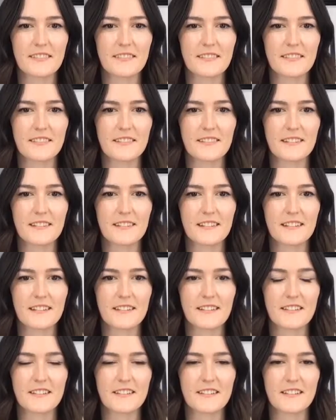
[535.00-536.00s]

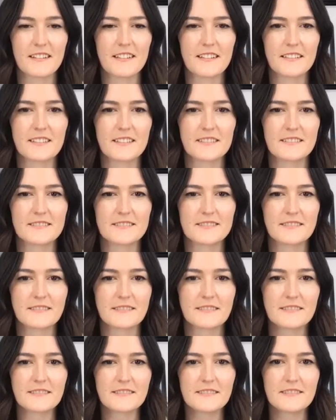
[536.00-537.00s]

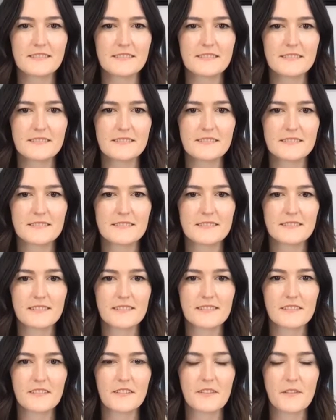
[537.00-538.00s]

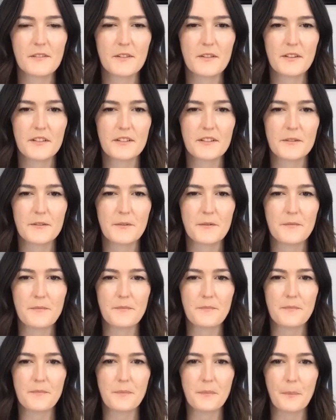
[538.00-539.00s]

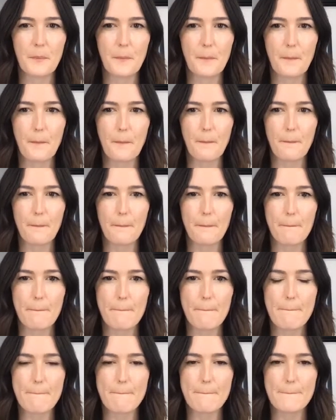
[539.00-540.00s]

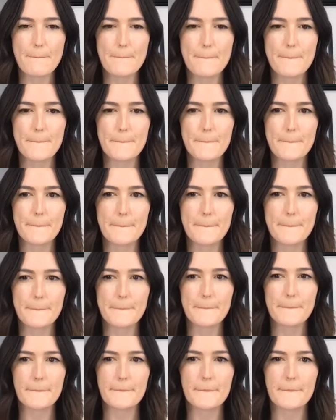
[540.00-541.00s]

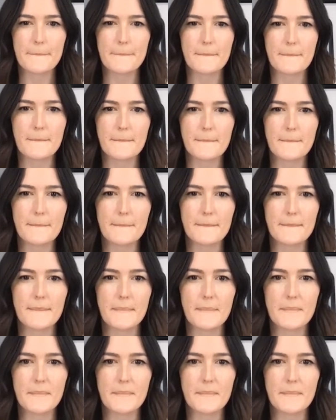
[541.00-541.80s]
[no speech]